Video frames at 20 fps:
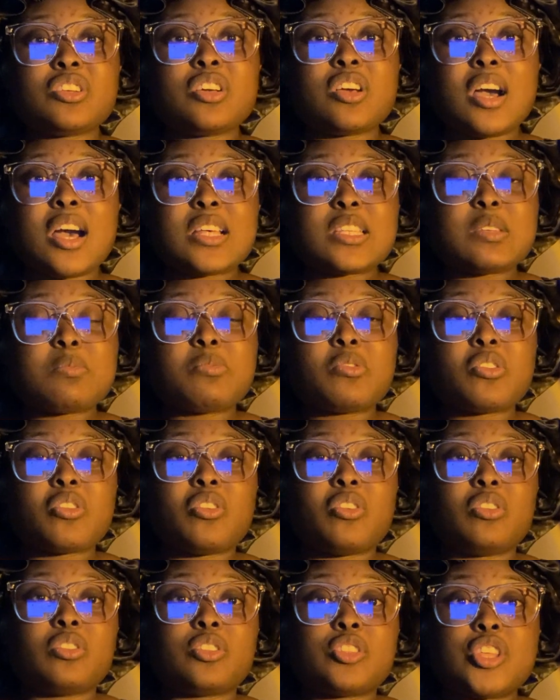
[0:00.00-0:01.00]
Gossip
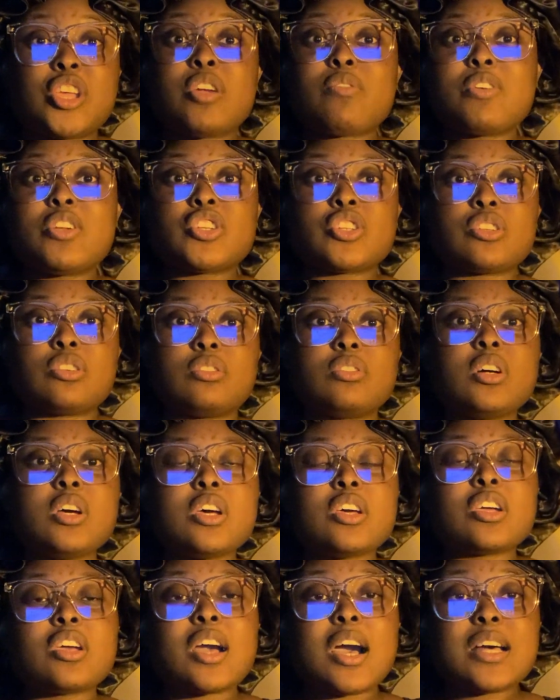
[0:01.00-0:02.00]
Girl, the original,
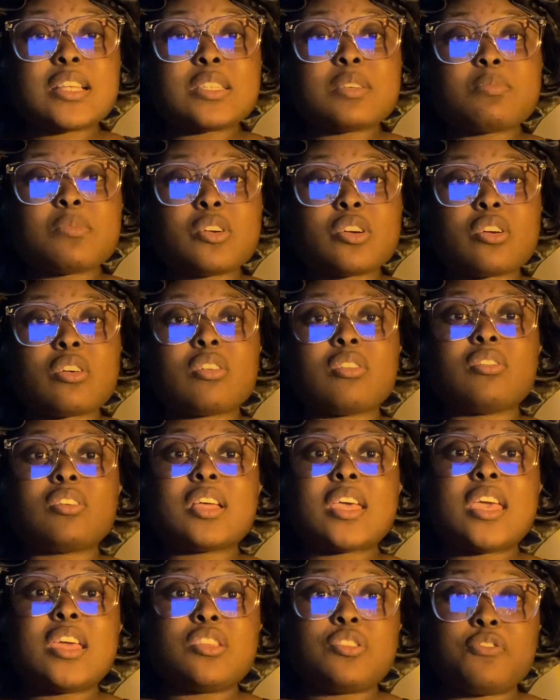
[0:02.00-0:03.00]
Gossip Girl
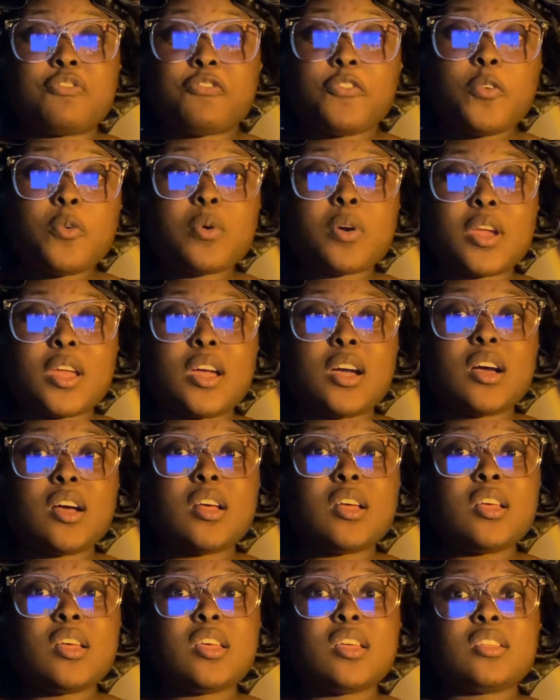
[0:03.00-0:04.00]
and Euphoria,
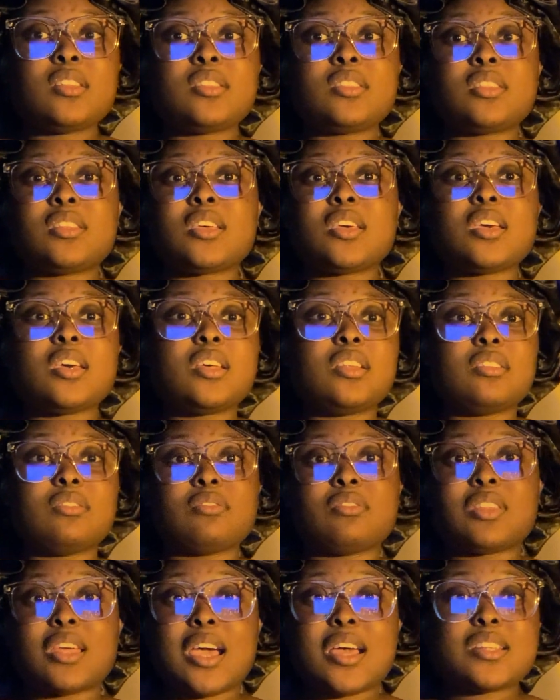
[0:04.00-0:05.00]
then
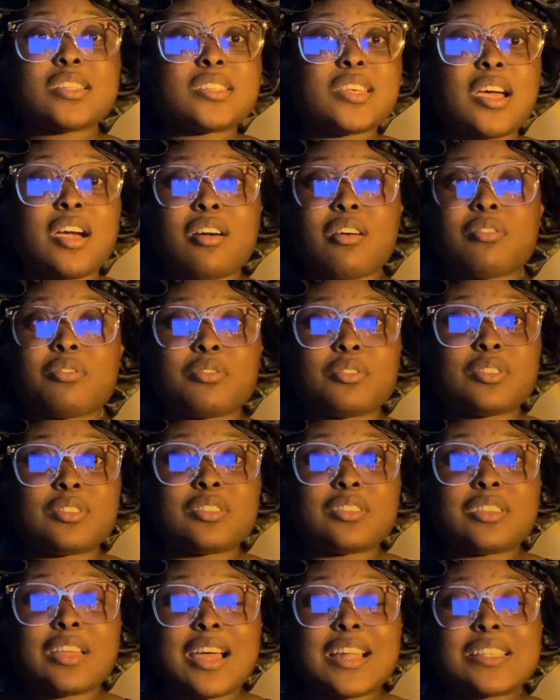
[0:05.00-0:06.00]
that's
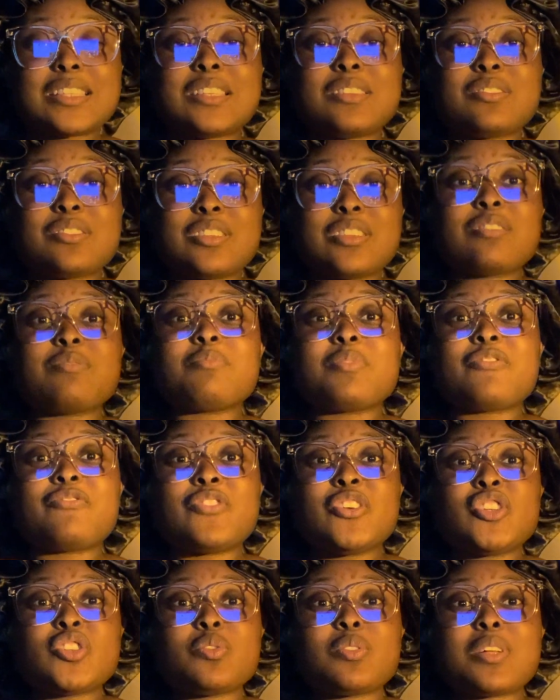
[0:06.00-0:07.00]

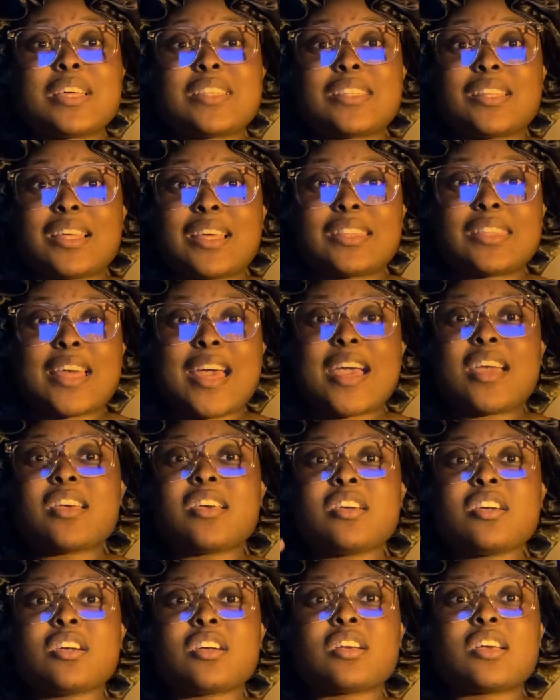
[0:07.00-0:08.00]
visualized like that.
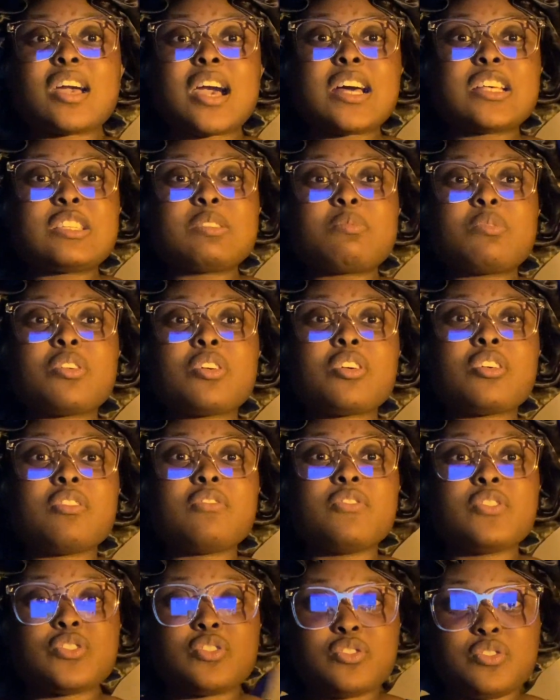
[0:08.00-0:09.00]
Gossip Girl
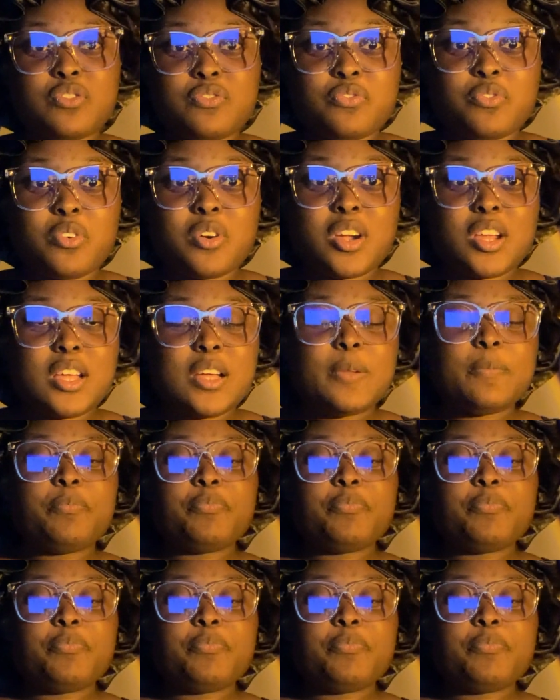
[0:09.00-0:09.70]
versus Euphoria.